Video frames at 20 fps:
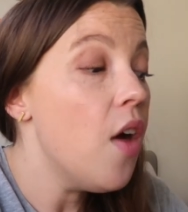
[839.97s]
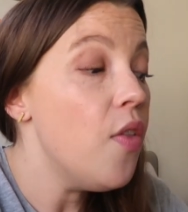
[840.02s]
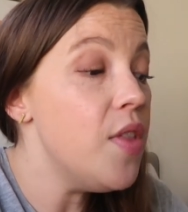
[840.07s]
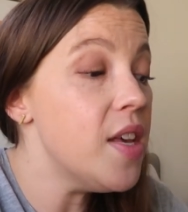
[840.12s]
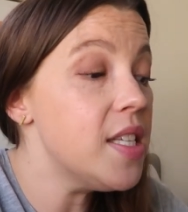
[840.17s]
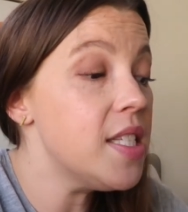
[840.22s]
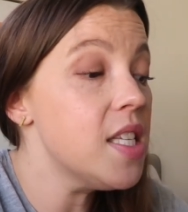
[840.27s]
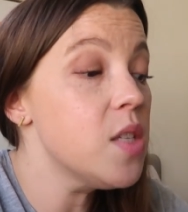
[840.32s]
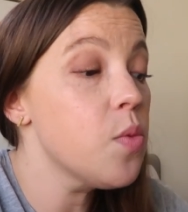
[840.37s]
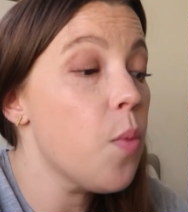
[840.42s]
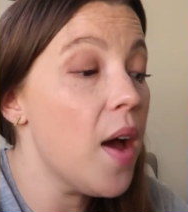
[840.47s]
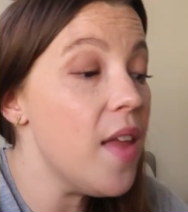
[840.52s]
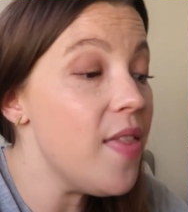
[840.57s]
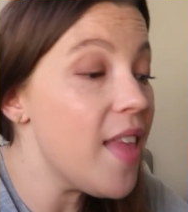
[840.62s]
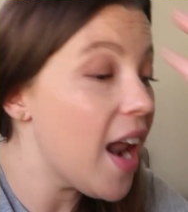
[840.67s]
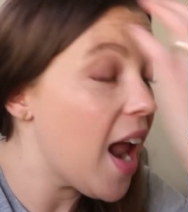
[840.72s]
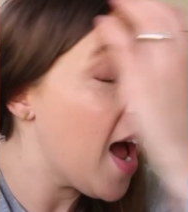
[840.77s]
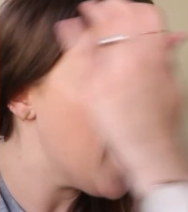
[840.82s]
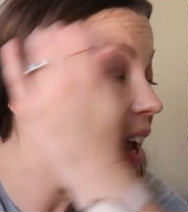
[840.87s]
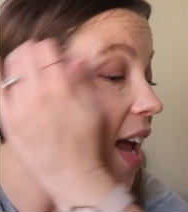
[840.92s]
This is one
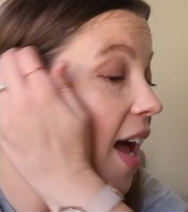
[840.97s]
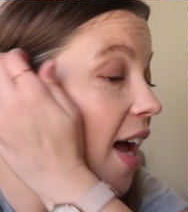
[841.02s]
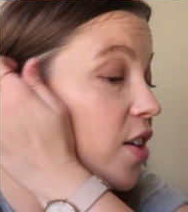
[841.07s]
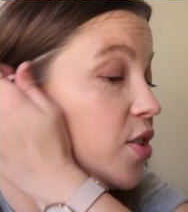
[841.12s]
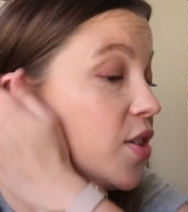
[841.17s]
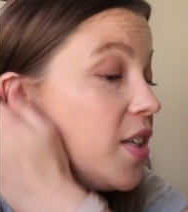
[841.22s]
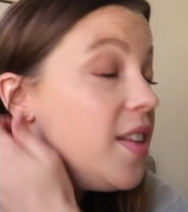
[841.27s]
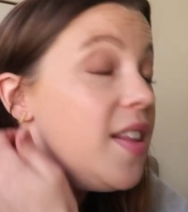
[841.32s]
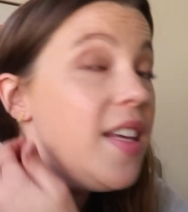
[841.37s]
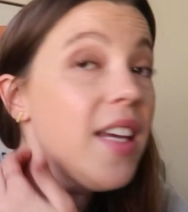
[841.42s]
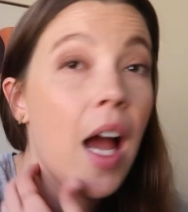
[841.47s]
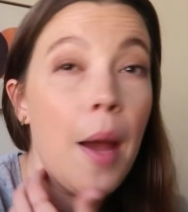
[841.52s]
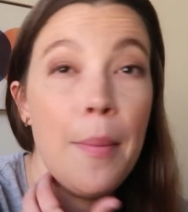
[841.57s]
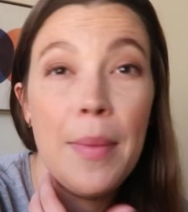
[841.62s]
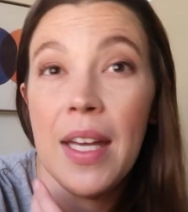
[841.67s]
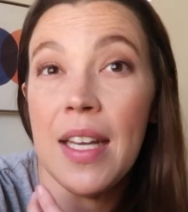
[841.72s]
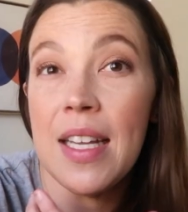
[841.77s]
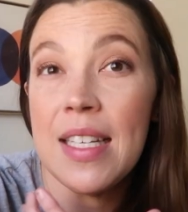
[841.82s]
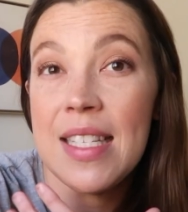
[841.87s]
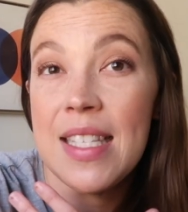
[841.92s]
that I actually think
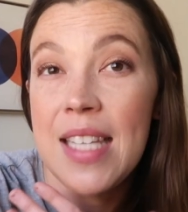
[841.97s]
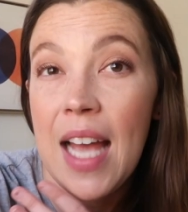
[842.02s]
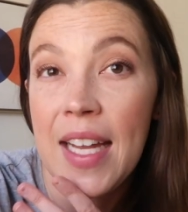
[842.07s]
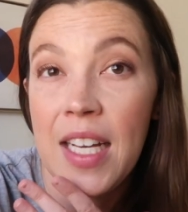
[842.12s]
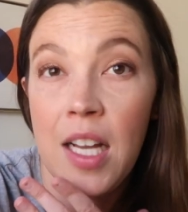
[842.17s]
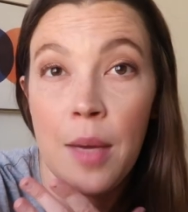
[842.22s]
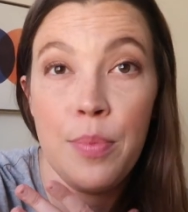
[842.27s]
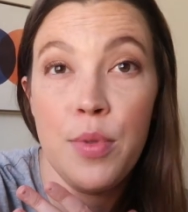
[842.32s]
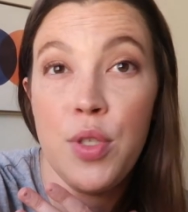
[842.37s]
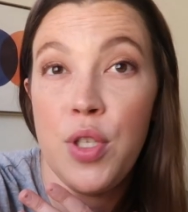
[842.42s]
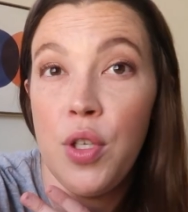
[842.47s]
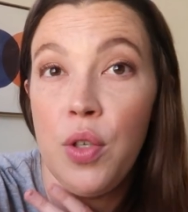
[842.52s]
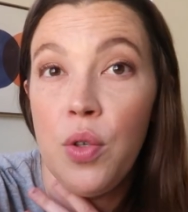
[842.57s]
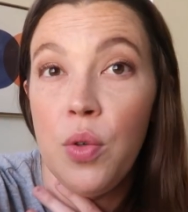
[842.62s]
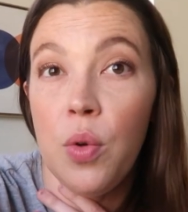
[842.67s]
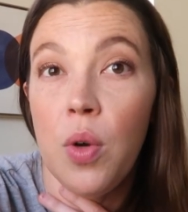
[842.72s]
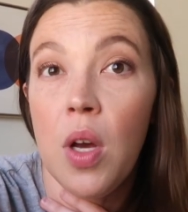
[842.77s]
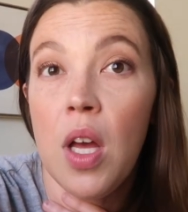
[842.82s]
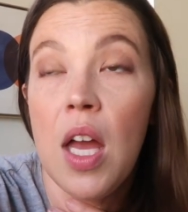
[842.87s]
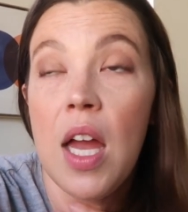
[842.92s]
I'm gonna sign up
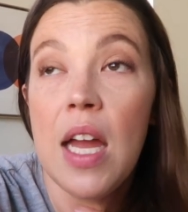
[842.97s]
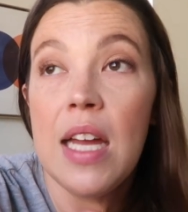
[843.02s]
to